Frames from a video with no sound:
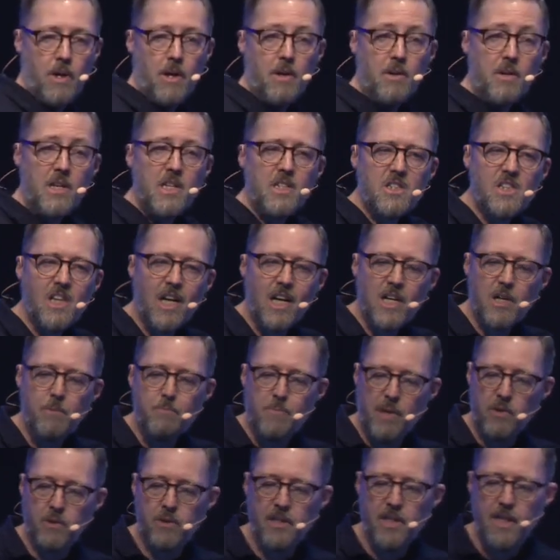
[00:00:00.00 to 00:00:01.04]
Uh, it's kind of
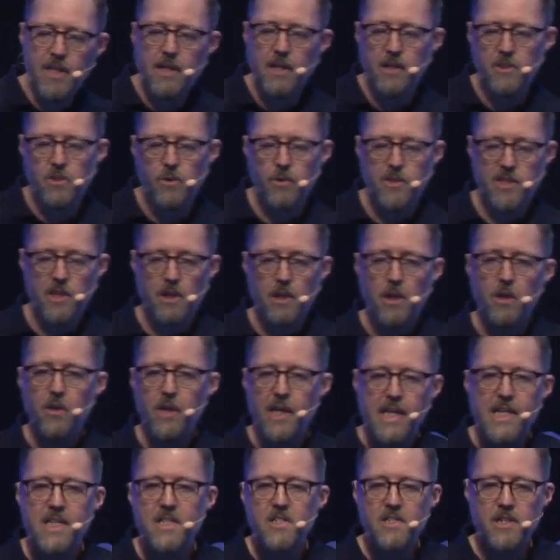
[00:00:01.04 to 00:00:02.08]
built in. So it's a lot
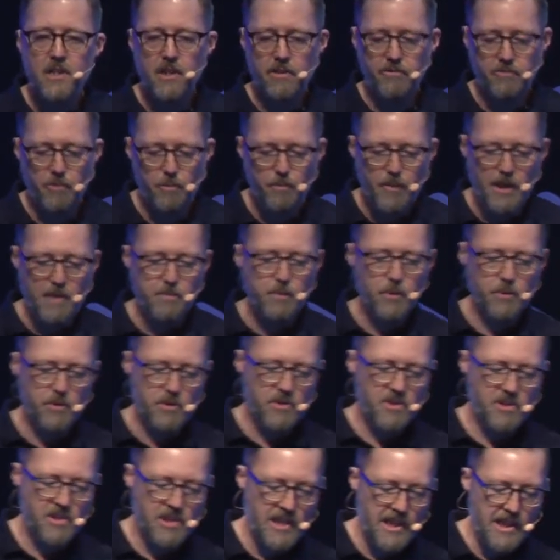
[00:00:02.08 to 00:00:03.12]
easier for people
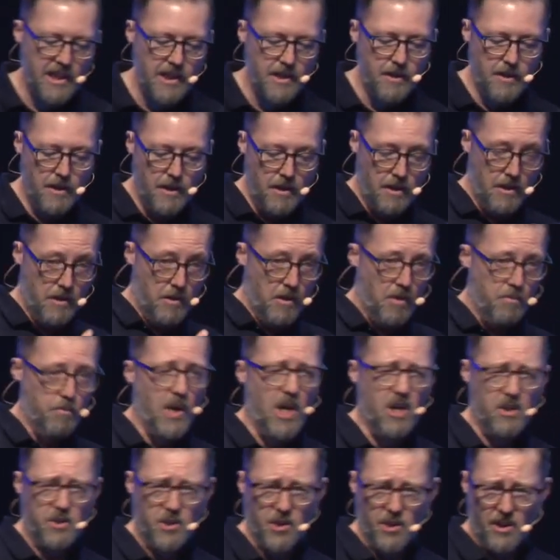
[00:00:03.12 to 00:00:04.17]
to see
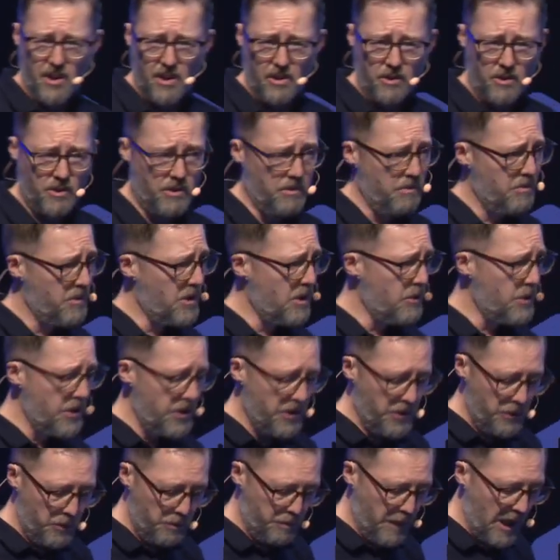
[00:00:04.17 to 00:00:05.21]
bar charts. So
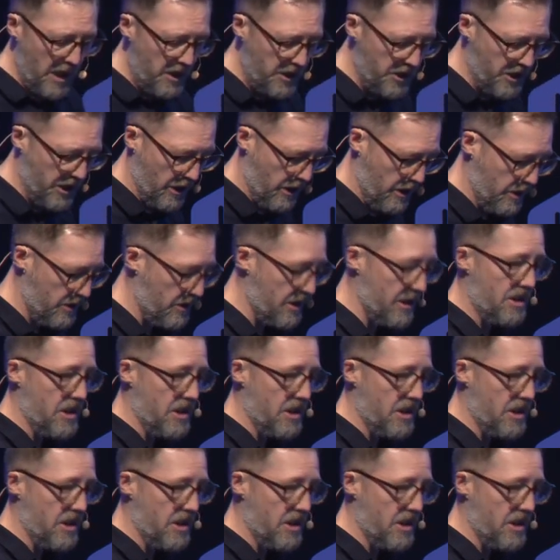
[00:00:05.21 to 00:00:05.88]
just use bar charts.